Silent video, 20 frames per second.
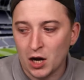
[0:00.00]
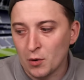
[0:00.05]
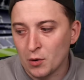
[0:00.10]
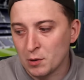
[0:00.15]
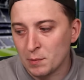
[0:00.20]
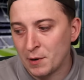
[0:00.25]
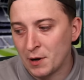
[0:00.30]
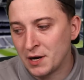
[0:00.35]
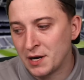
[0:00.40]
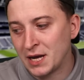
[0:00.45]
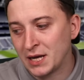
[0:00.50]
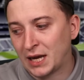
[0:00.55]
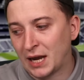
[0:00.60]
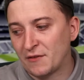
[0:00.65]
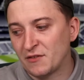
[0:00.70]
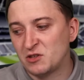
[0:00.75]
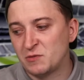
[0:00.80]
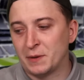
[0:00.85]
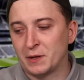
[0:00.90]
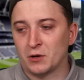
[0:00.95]
want to put a
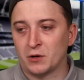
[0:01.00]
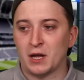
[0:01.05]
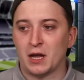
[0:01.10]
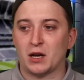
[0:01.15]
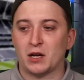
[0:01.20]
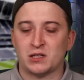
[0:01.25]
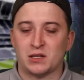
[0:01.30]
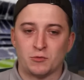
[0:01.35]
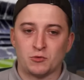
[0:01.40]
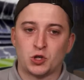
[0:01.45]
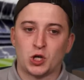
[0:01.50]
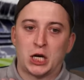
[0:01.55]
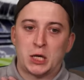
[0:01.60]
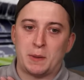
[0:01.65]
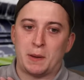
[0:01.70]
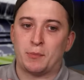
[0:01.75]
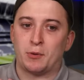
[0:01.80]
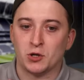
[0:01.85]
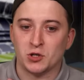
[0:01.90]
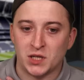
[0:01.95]
negative spin on it because I'm trying to be
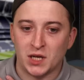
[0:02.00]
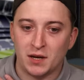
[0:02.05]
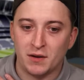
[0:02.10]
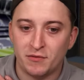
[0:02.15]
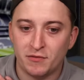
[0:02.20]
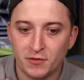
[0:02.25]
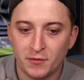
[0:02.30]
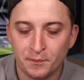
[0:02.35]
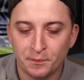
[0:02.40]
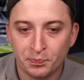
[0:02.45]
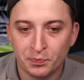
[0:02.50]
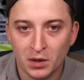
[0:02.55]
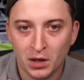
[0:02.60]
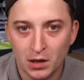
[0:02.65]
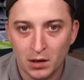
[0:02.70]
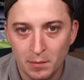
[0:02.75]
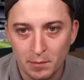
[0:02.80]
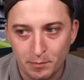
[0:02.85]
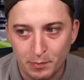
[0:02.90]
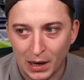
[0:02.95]
positive.
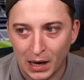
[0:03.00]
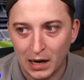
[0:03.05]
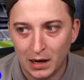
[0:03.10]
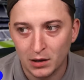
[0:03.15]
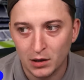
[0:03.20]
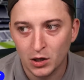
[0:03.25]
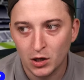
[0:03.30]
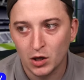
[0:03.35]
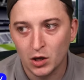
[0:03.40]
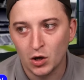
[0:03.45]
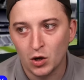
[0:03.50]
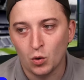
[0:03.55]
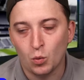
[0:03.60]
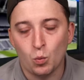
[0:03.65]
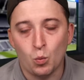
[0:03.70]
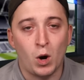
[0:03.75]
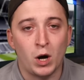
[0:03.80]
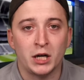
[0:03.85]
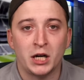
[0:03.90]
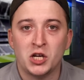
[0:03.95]
But
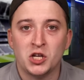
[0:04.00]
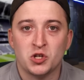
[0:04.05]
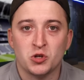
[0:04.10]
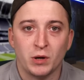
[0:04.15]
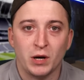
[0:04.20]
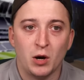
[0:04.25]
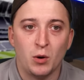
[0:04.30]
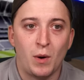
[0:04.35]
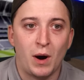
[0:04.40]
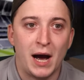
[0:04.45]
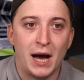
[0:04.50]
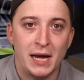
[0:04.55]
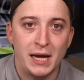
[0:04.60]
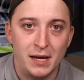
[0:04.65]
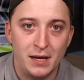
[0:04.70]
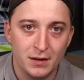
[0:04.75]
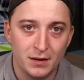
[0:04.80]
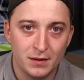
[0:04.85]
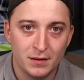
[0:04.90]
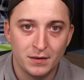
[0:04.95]
one injury
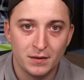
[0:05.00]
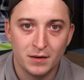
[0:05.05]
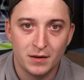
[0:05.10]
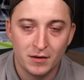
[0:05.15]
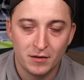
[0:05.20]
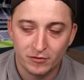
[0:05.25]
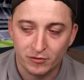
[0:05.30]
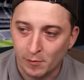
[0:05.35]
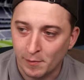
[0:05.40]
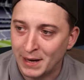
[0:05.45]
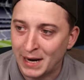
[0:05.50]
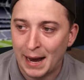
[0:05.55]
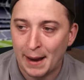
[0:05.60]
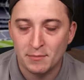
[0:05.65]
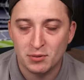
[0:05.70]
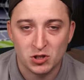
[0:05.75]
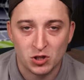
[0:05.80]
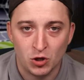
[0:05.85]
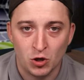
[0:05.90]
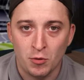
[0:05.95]
away from an
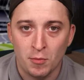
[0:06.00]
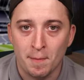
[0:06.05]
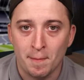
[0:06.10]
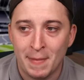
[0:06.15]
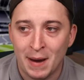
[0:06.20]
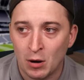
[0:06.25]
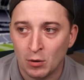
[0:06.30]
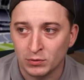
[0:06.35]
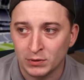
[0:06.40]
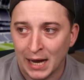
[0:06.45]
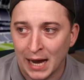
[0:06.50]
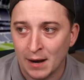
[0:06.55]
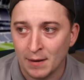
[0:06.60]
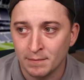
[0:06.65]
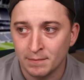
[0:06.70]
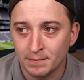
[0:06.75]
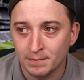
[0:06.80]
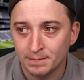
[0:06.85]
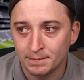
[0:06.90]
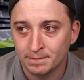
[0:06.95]
absolute meltdown.
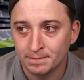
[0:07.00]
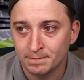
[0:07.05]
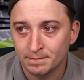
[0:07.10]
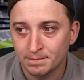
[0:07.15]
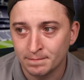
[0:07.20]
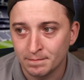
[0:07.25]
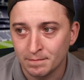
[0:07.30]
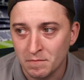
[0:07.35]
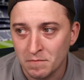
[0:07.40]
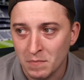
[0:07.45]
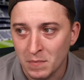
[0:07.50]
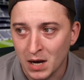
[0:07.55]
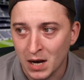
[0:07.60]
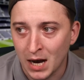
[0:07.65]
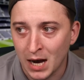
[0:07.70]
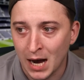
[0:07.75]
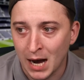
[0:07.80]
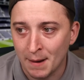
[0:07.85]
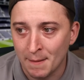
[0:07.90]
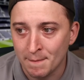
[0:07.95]
If
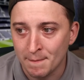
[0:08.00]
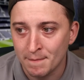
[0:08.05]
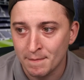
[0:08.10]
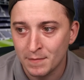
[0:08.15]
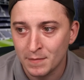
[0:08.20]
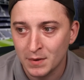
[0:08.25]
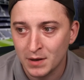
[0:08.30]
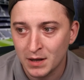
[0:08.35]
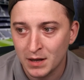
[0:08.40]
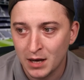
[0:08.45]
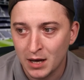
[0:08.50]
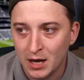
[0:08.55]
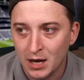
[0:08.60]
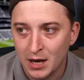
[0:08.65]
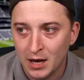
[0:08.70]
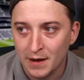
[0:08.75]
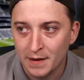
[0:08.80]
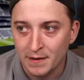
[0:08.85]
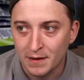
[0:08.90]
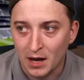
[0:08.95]
I'm
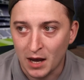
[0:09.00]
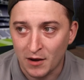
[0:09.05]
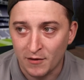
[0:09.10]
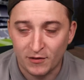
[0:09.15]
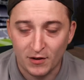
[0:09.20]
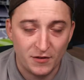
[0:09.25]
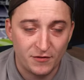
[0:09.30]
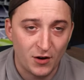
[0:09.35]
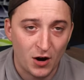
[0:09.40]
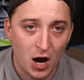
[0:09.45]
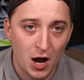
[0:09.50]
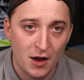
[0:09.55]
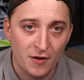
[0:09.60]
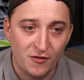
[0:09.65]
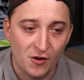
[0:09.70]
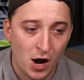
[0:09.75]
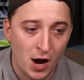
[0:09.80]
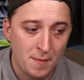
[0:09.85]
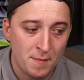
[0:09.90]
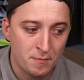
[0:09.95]

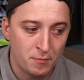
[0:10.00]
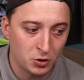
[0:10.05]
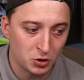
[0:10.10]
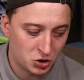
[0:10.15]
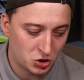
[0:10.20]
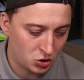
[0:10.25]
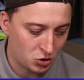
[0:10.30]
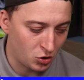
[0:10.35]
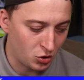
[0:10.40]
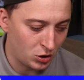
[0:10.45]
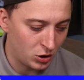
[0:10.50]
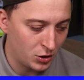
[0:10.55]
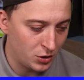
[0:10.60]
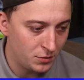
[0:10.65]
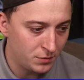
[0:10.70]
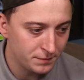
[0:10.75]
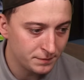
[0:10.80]
Postecoglou,